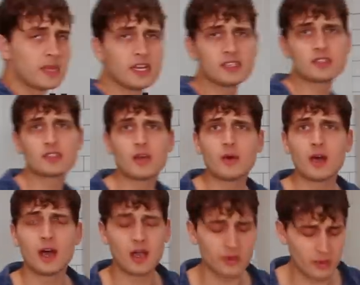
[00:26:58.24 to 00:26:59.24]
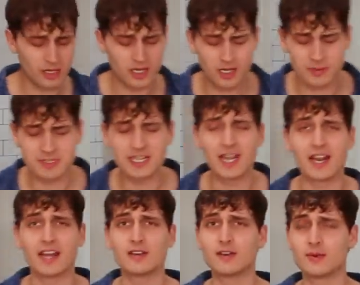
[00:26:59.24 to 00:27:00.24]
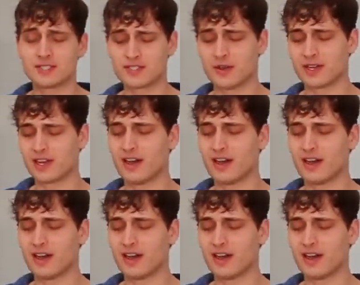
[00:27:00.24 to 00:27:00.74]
getting so annoyed and upset. I don't know what's going